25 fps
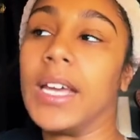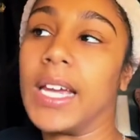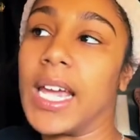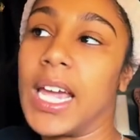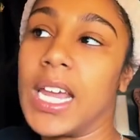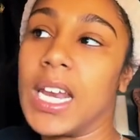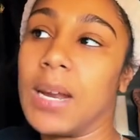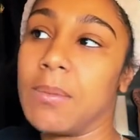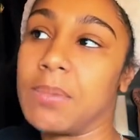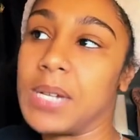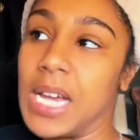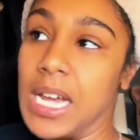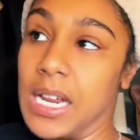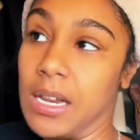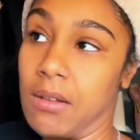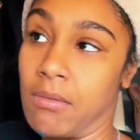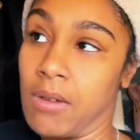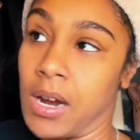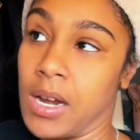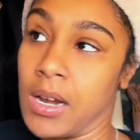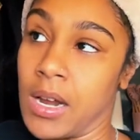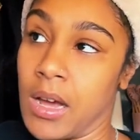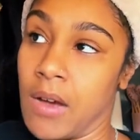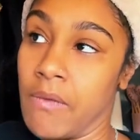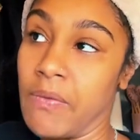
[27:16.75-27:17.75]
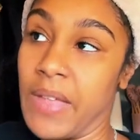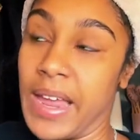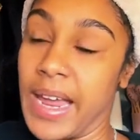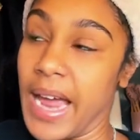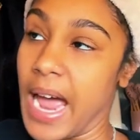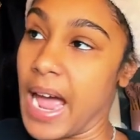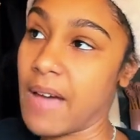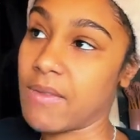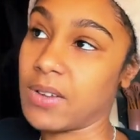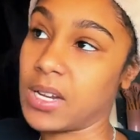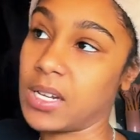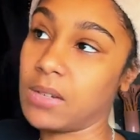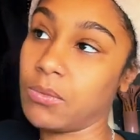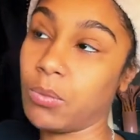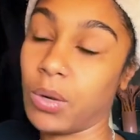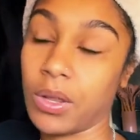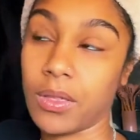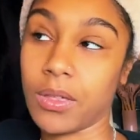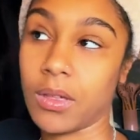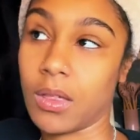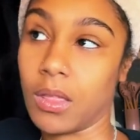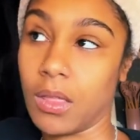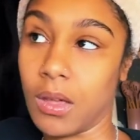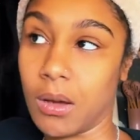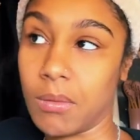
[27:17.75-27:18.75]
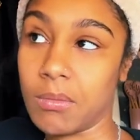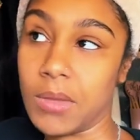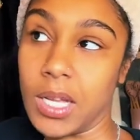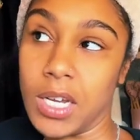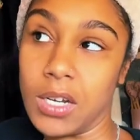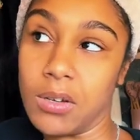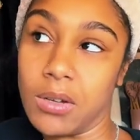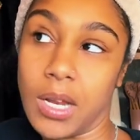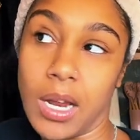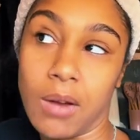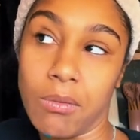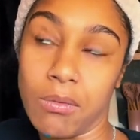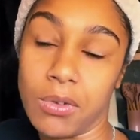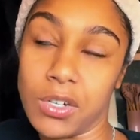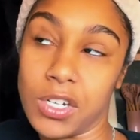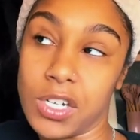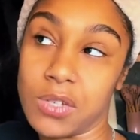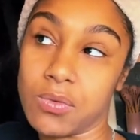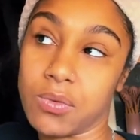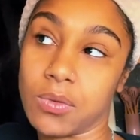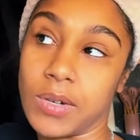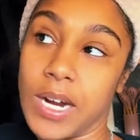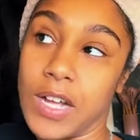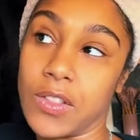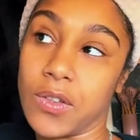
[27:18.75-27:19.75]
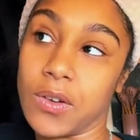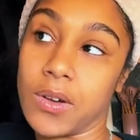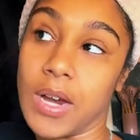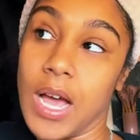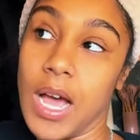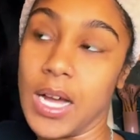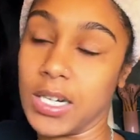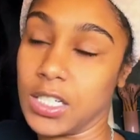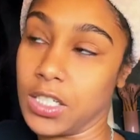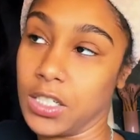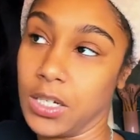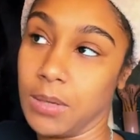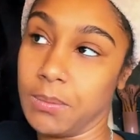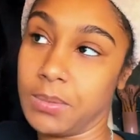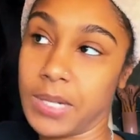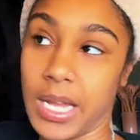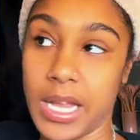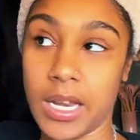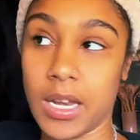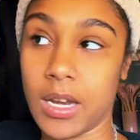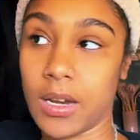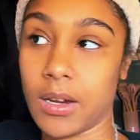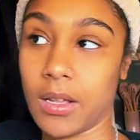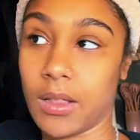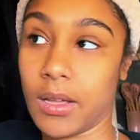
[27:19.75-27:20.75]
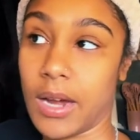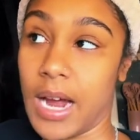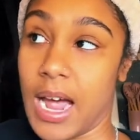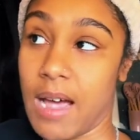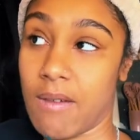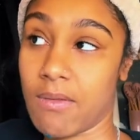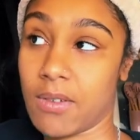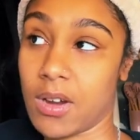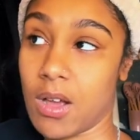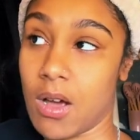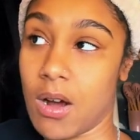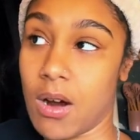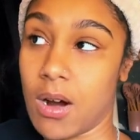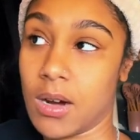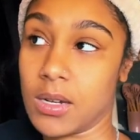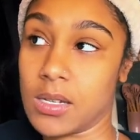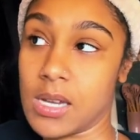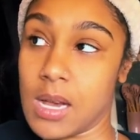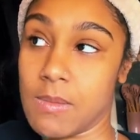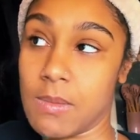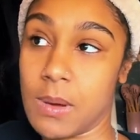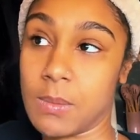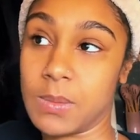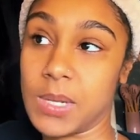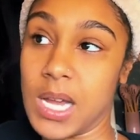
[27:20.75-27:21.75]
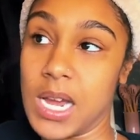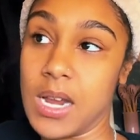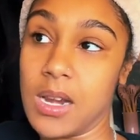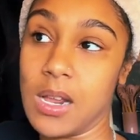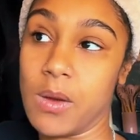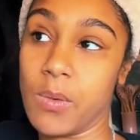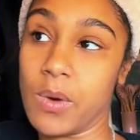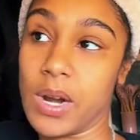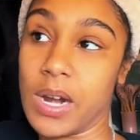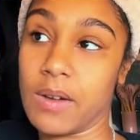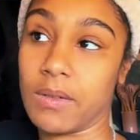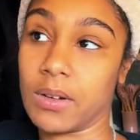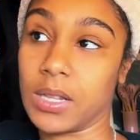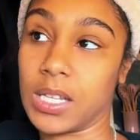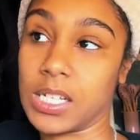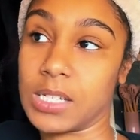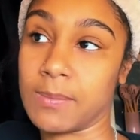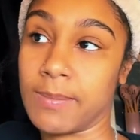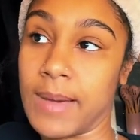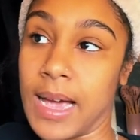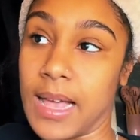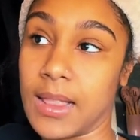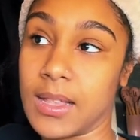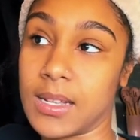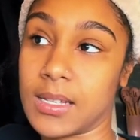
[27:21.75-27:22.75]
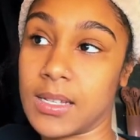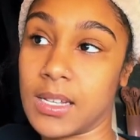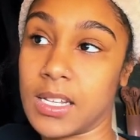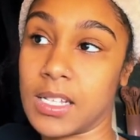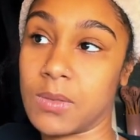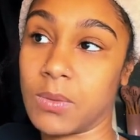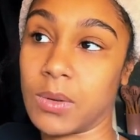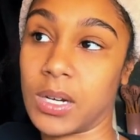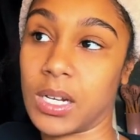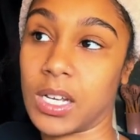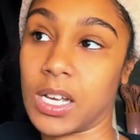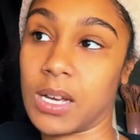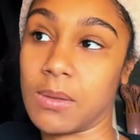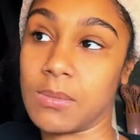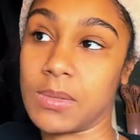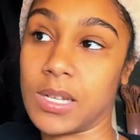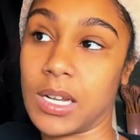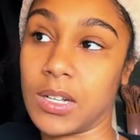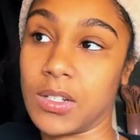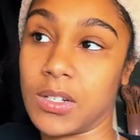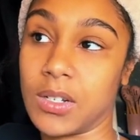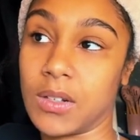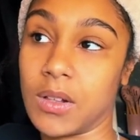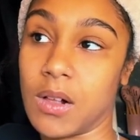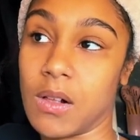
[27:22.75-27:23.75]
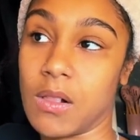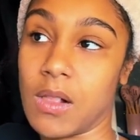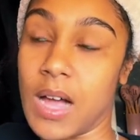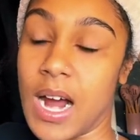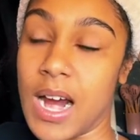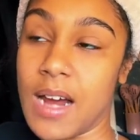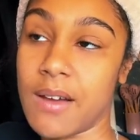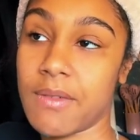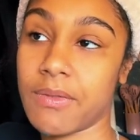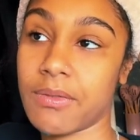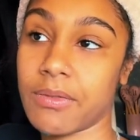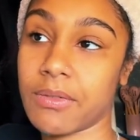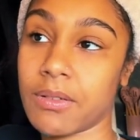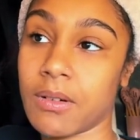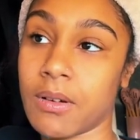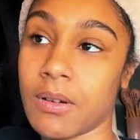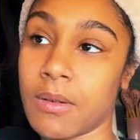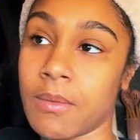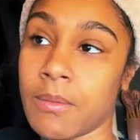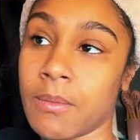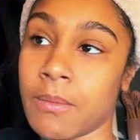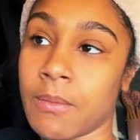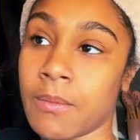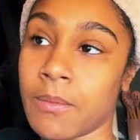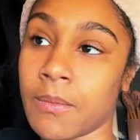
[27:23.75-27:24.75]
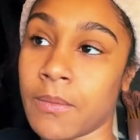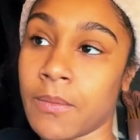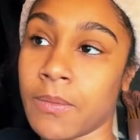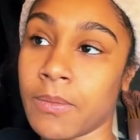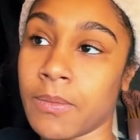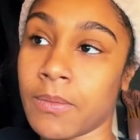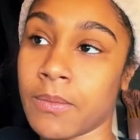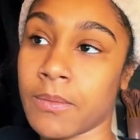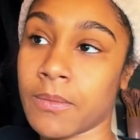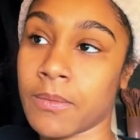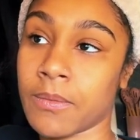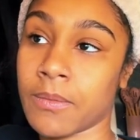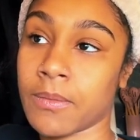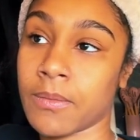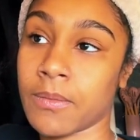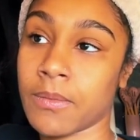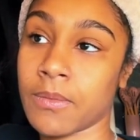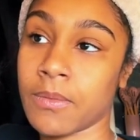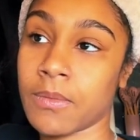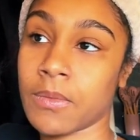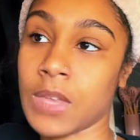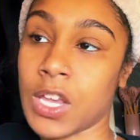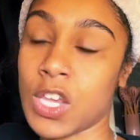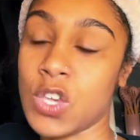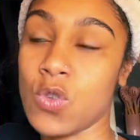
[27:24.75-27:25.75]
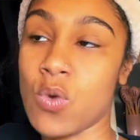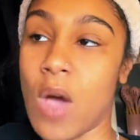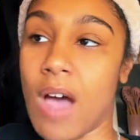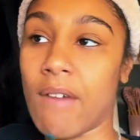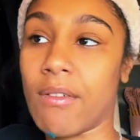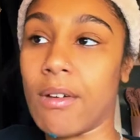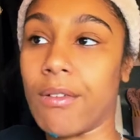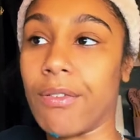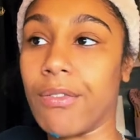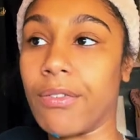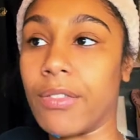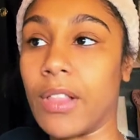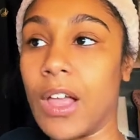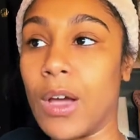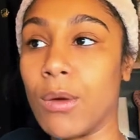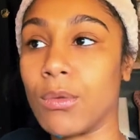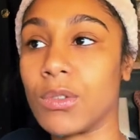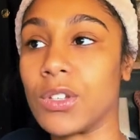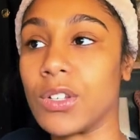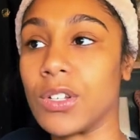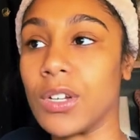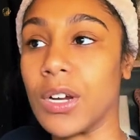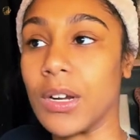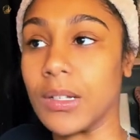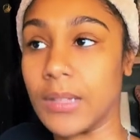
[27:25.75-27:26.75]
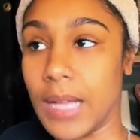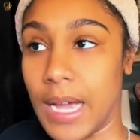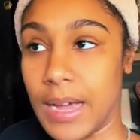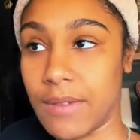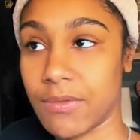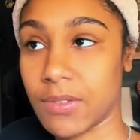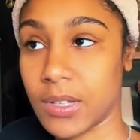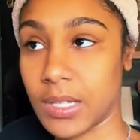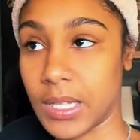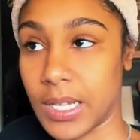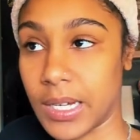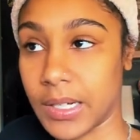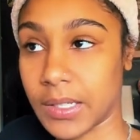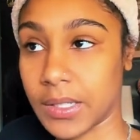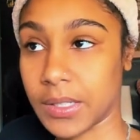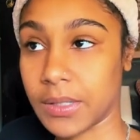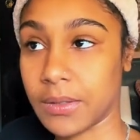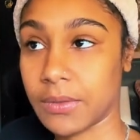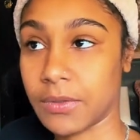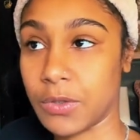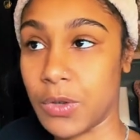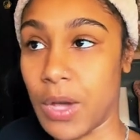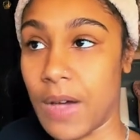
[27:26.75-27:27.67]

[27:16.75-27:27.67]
They can't obtain it right now. They have it within them. They would just rather not to obtain it, or they're having a hard time obtaining whatever this balance is when it comes down to their life. You have a flow to your life, collective.